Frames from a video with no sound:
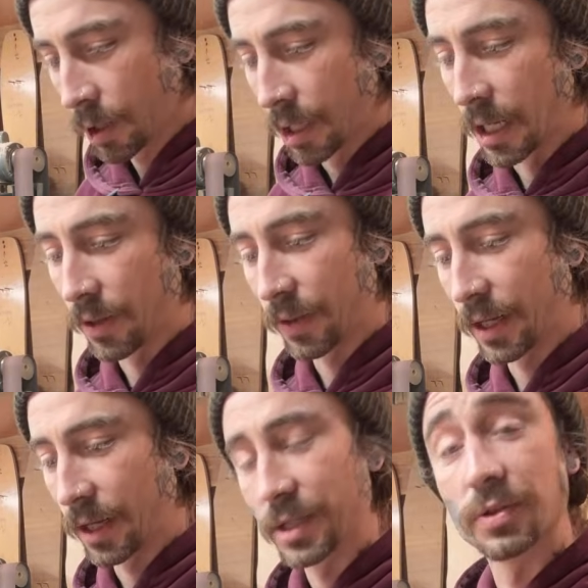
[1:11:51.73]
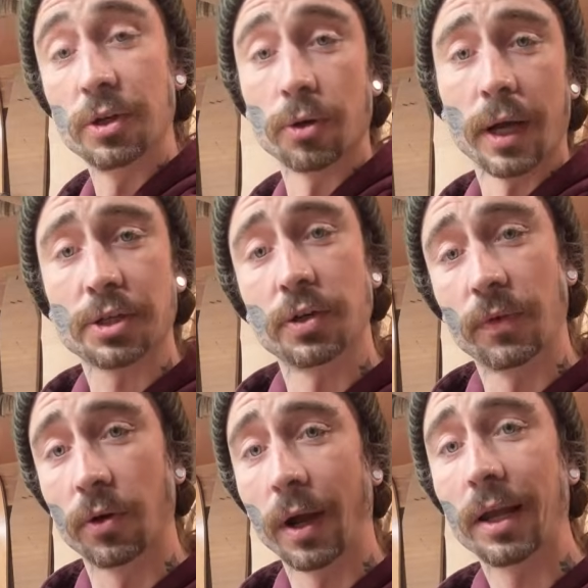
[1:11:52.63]
And then it's the direction of
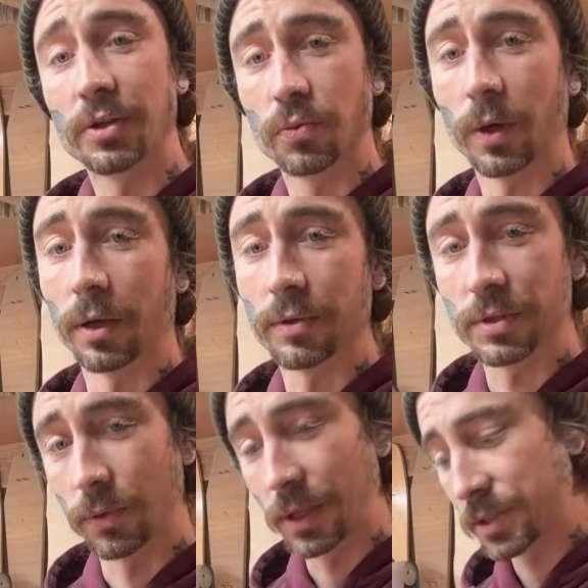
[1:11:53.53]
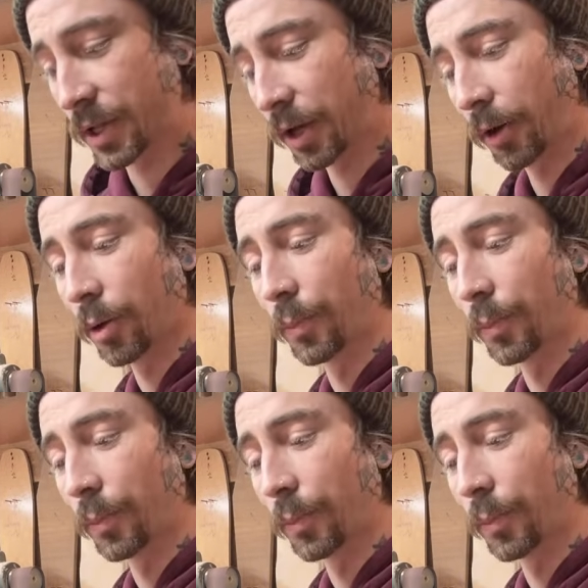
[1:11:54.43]
the grain as well. So inside of your